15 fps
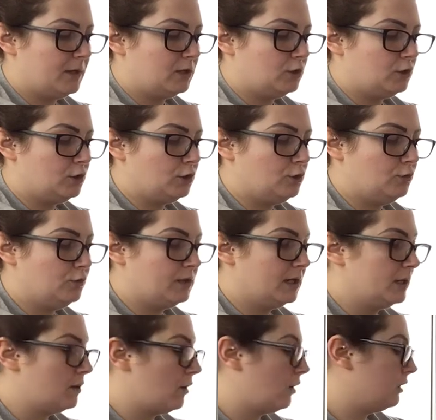you
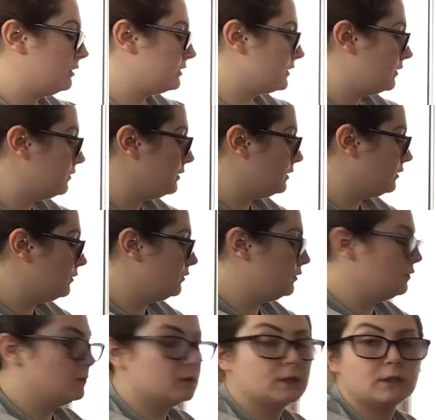can also
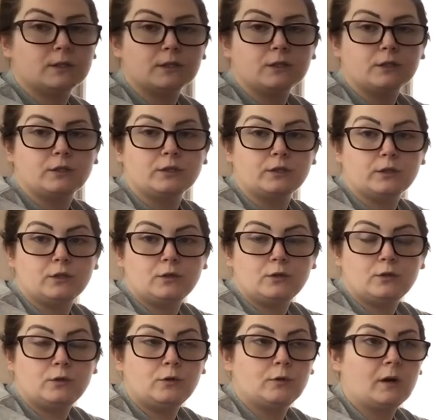use
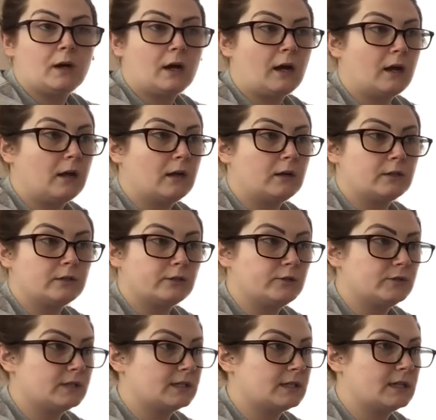glue, glue
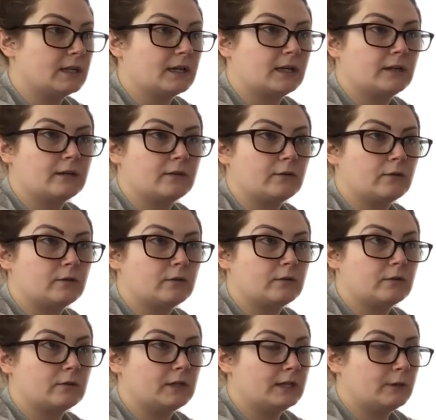stick,
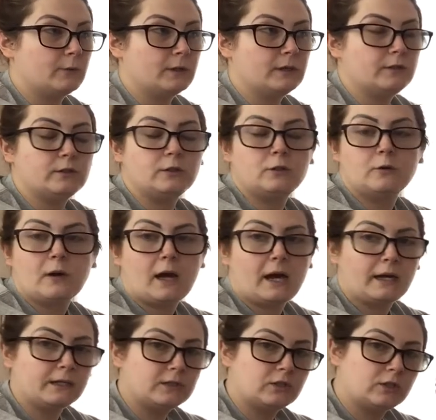liquid glue,
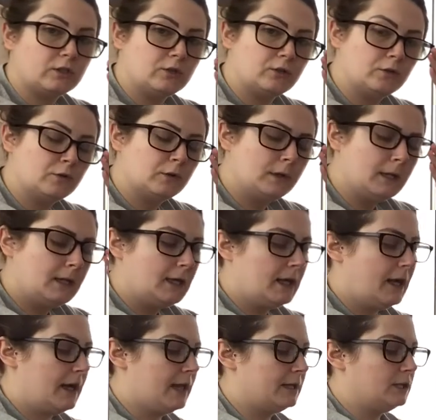hot glue,
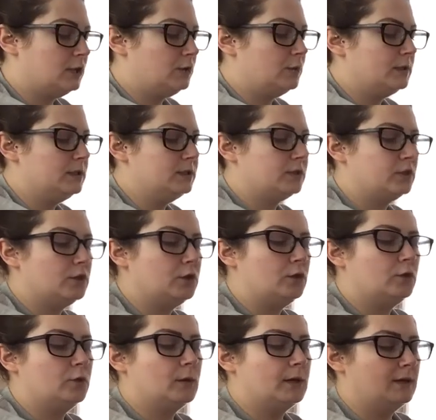and you would
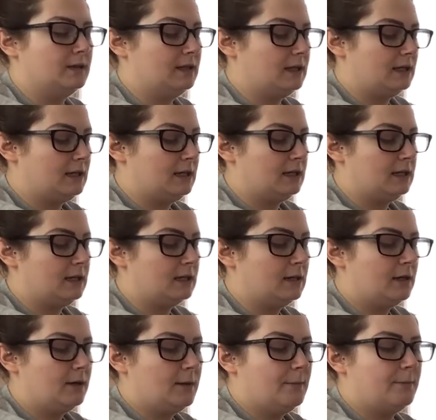glue the
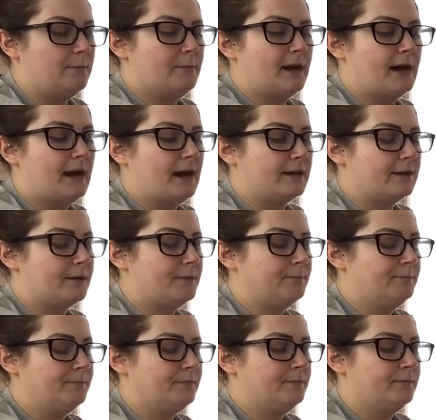
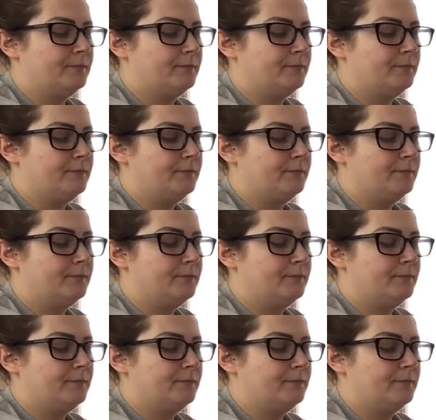bottom